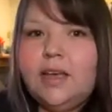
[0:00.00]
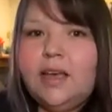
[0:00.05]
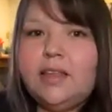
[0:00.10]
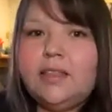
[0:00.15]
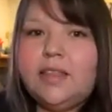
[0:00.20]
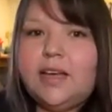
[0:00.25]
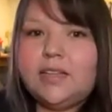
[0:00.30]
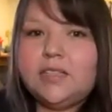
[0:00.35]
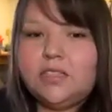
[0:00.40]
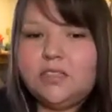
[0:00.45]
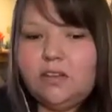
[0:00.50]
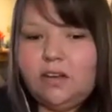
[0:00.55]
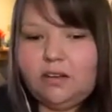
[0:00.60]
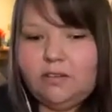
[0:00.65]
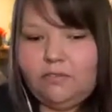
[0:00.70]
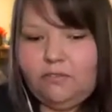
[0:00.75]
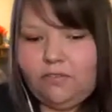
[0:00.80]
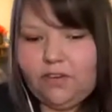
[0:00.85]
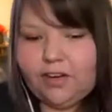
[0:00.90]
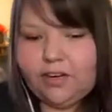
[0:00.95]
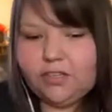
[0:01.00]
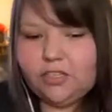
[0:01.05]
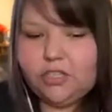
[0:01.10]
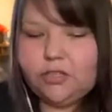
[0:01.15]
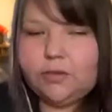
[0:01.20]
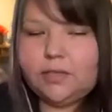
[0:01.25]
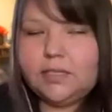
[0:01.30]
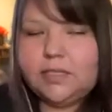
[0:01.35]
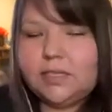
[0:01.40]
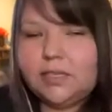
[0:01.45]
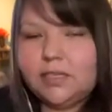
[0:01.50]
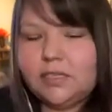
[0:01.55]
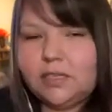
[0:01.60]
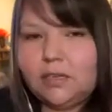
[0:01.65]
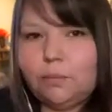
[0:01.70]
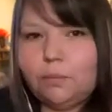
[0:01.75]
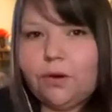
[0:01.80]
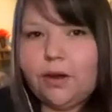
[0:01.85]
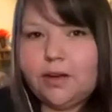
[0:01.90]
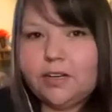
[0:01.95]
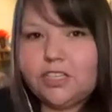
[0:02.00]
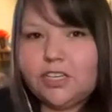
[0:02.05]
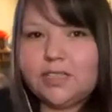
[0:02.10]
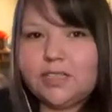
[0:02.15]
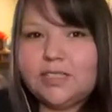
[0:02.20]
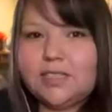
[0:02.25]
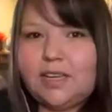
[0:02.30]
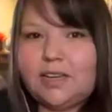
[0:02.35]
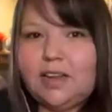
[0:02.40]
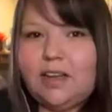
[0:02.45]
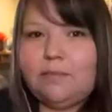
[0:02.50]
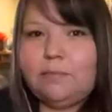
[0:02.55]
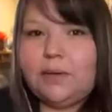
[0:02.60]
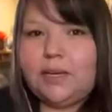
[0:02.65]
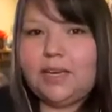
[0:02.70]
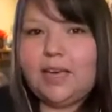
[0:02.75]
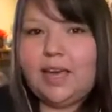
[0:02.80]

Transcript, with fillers: And that's not fair to existing projects that have